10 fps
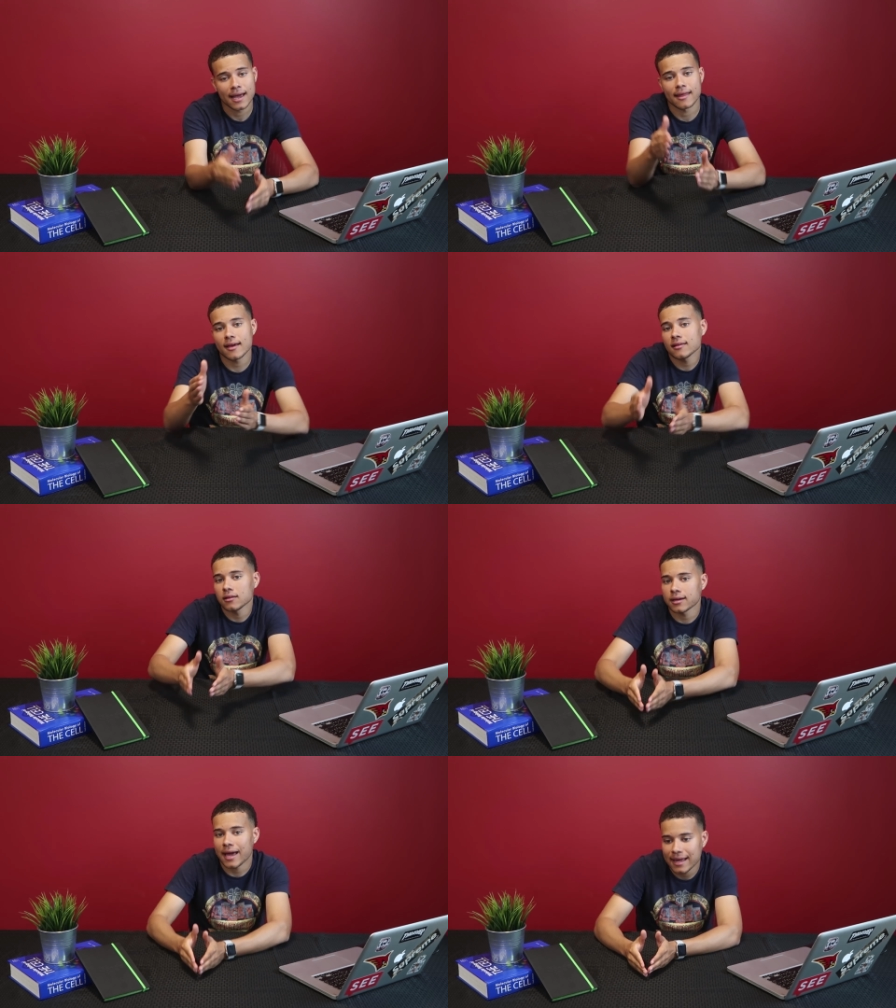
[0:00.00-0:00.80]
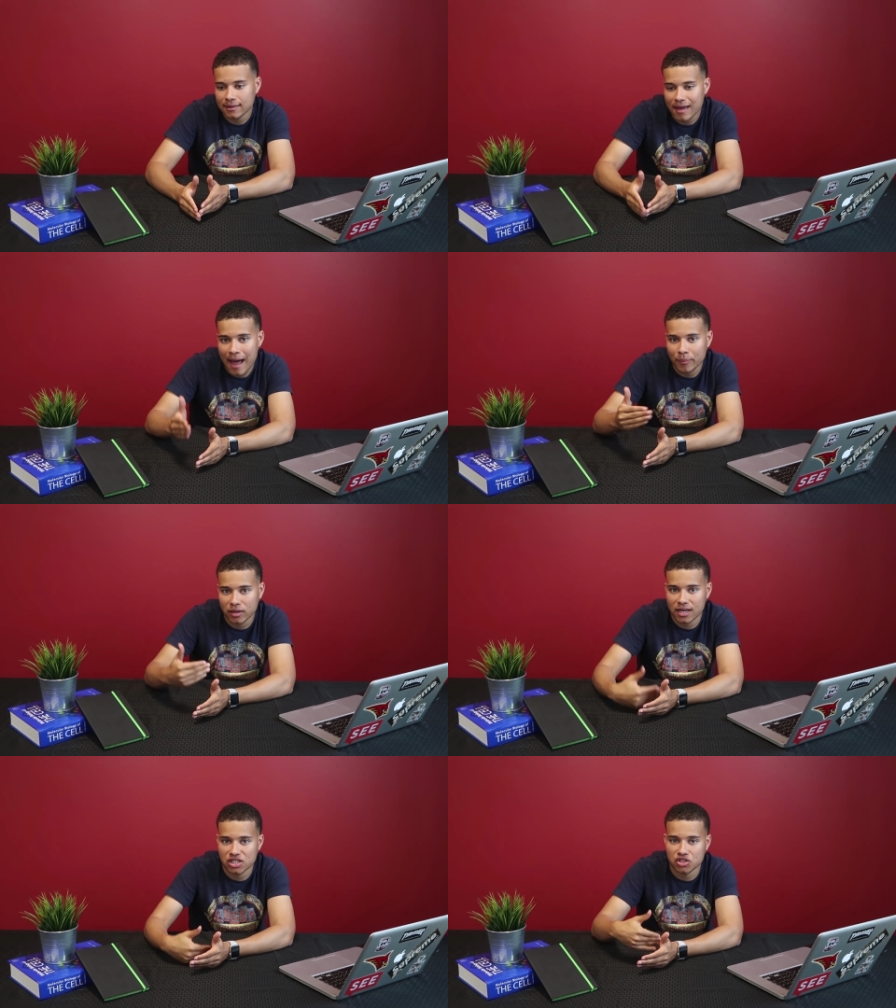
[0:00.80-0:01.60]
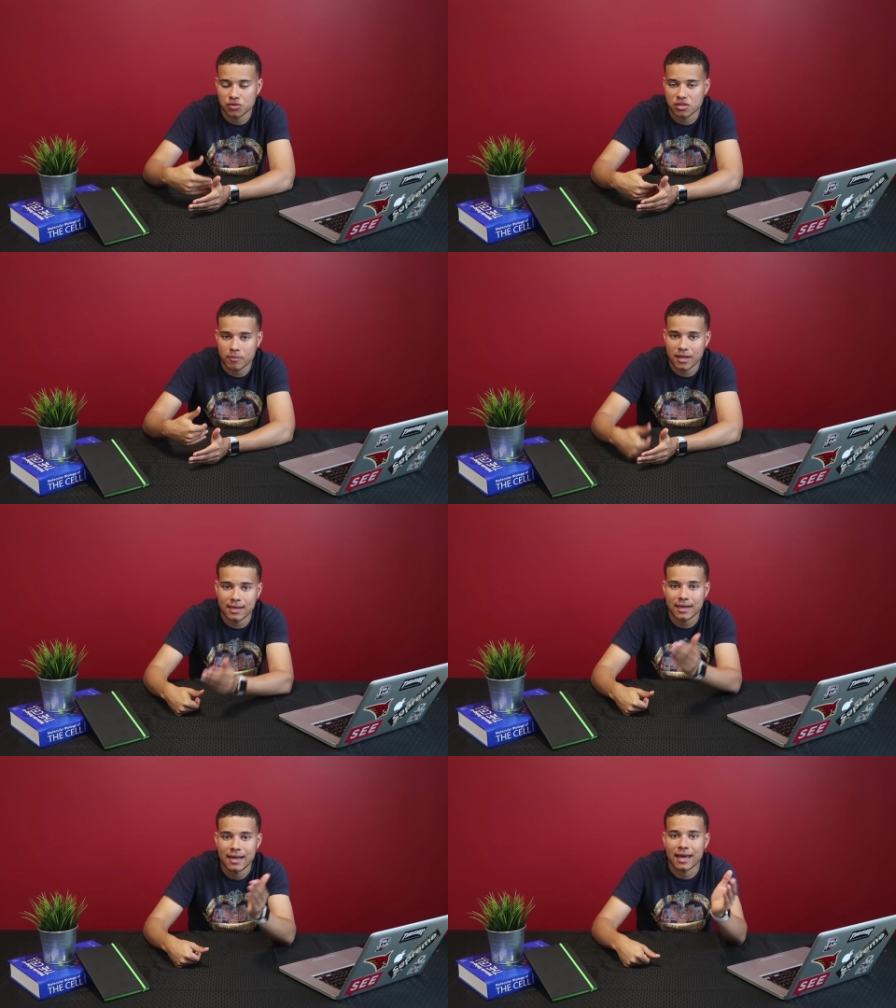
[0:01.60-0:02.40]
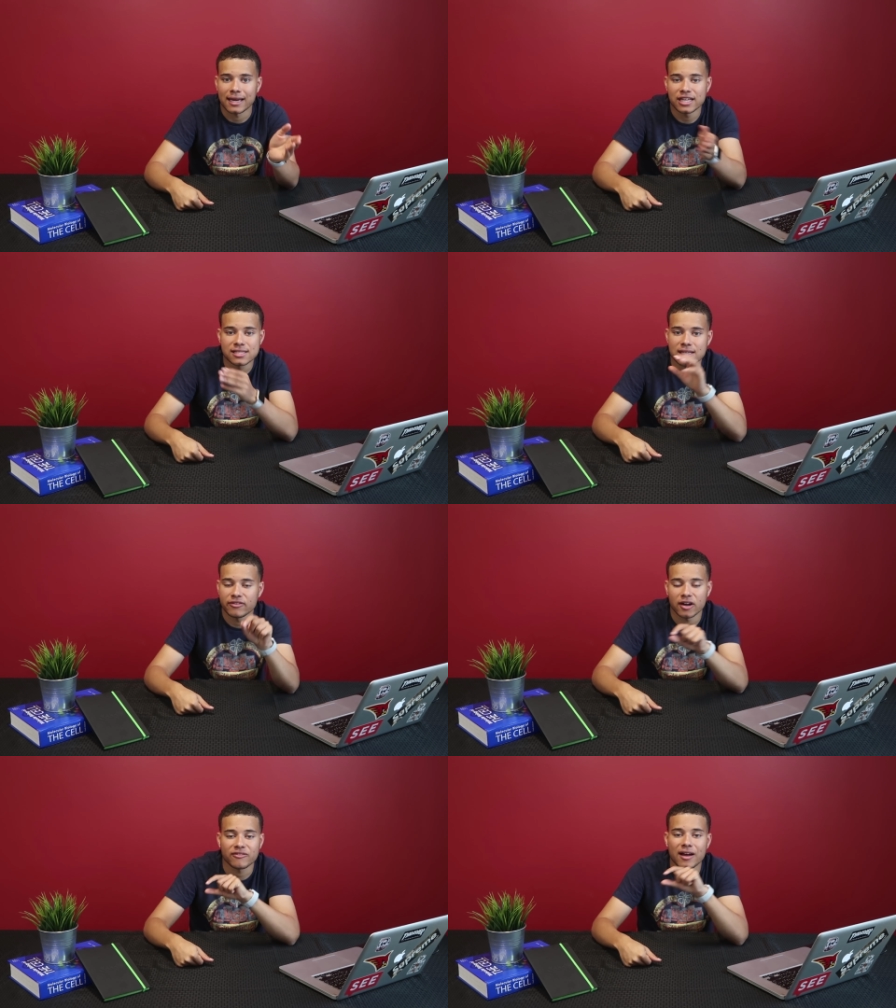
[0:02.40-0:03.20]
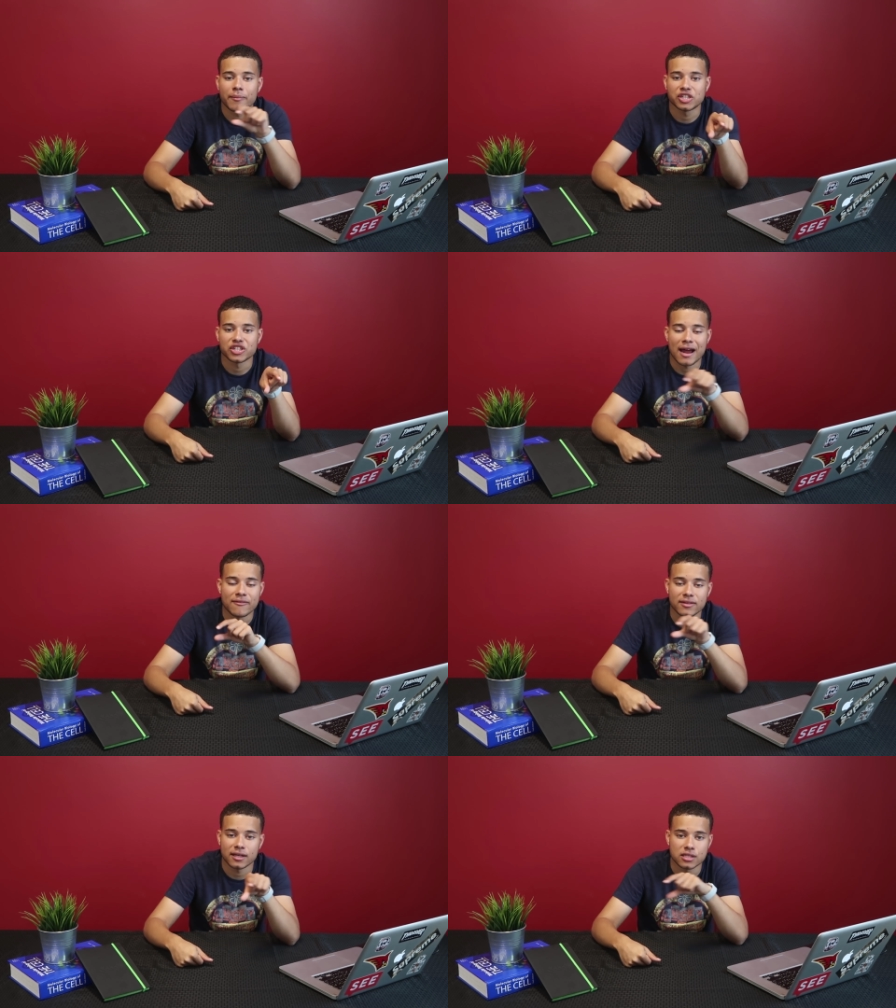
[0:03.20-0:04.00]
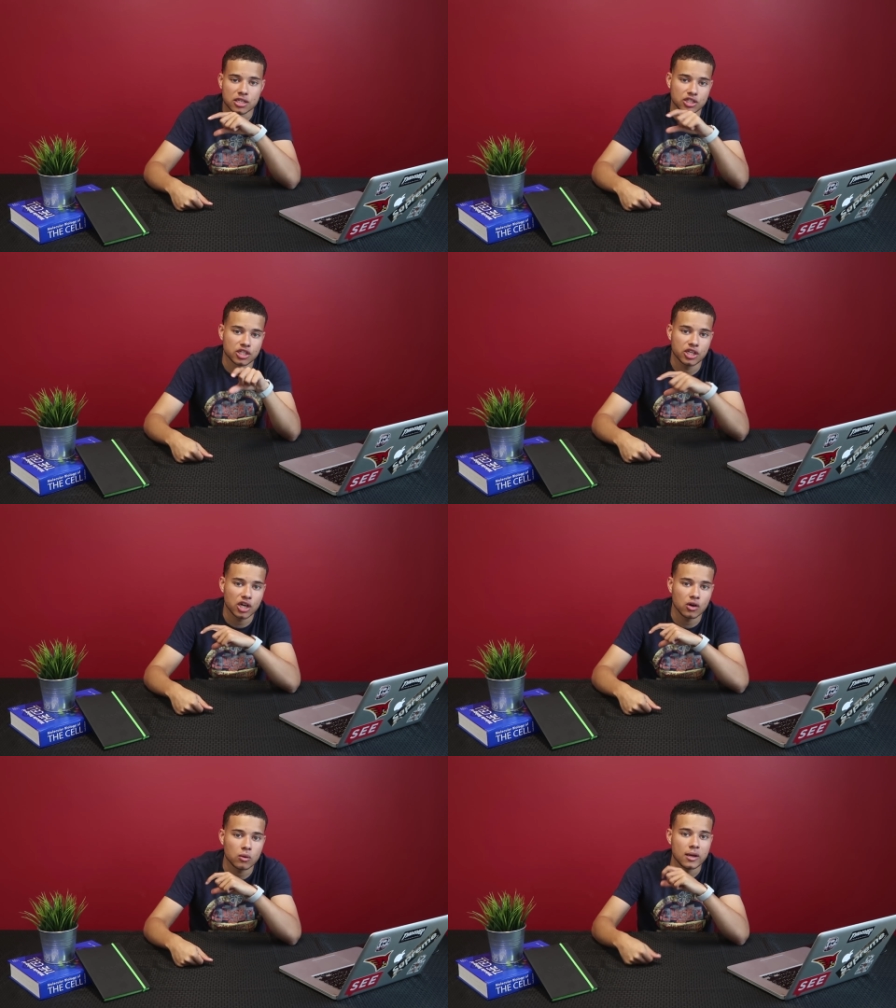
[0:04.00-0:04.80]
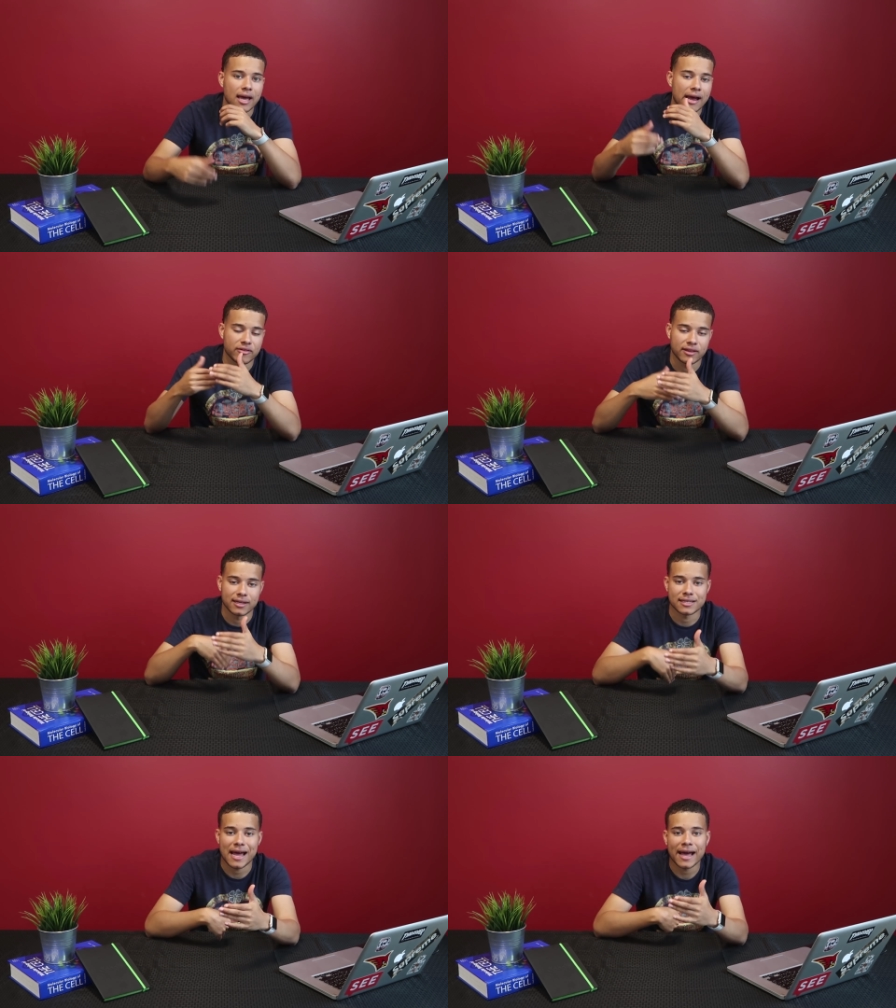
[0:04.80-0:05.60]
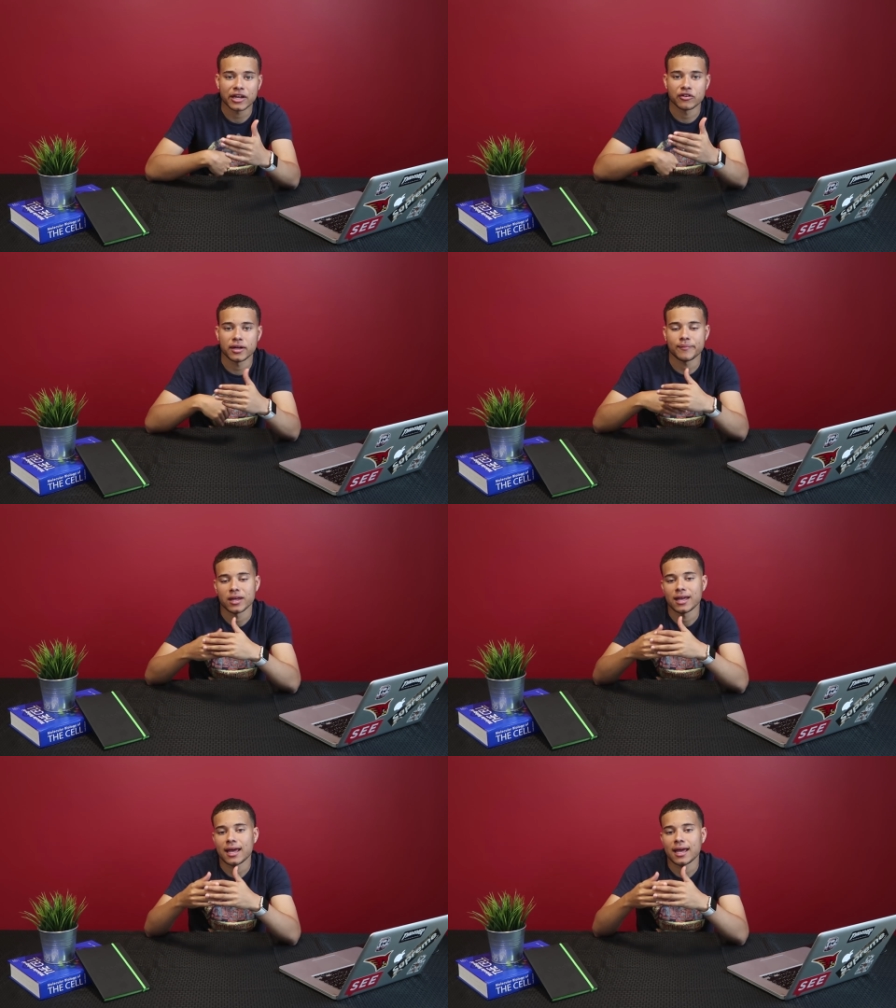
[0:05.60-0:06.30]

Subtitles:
and then look at the applications you submitted and easily verify, make sure everything is good to go, everything is accurate.